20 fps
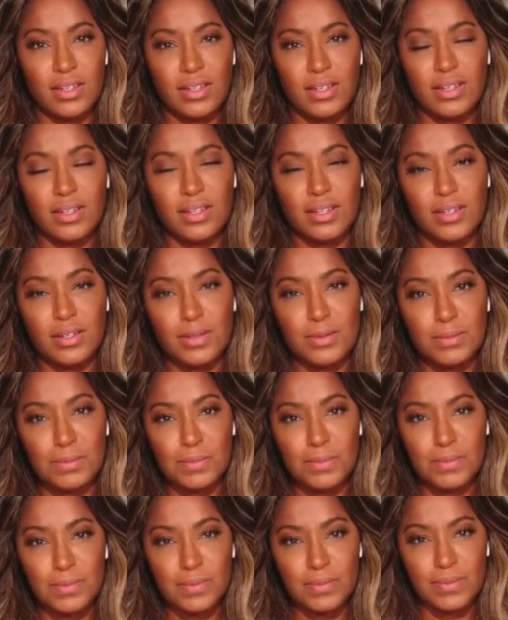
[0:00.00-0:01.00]

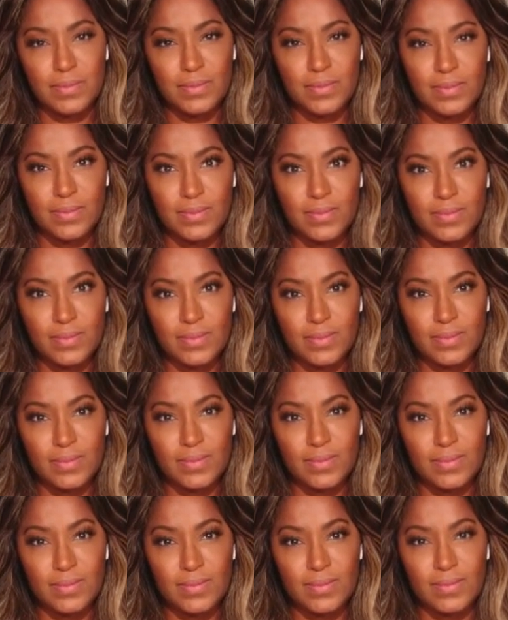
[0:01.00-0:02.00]

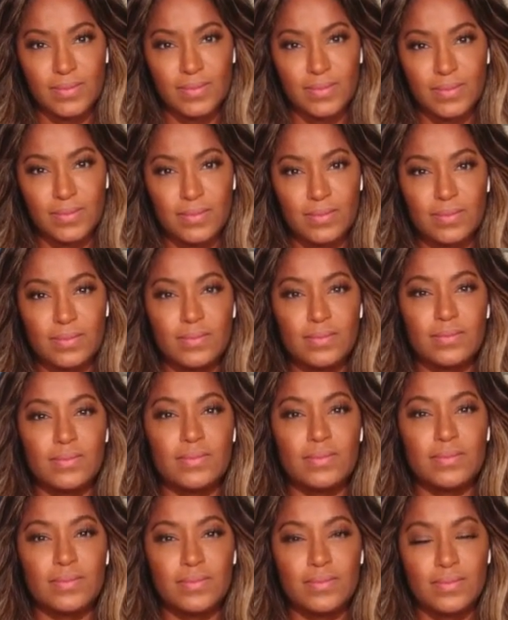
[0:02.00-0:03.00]

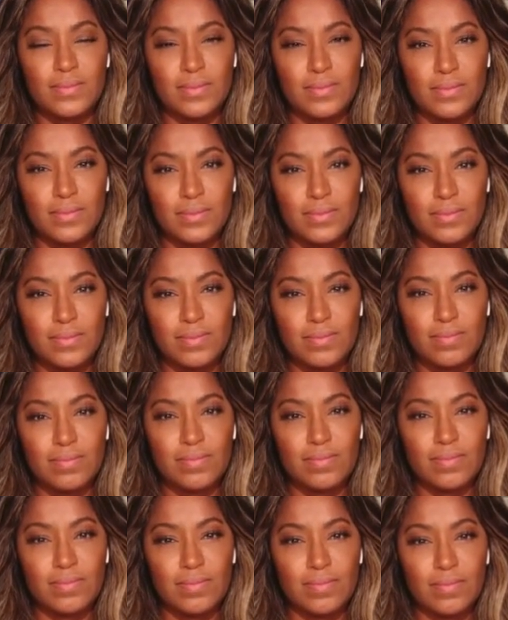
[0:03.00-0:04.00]

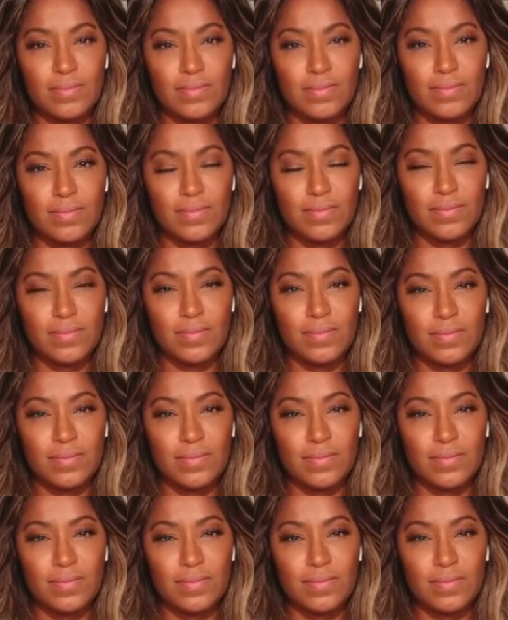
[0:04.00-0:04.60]
(silent)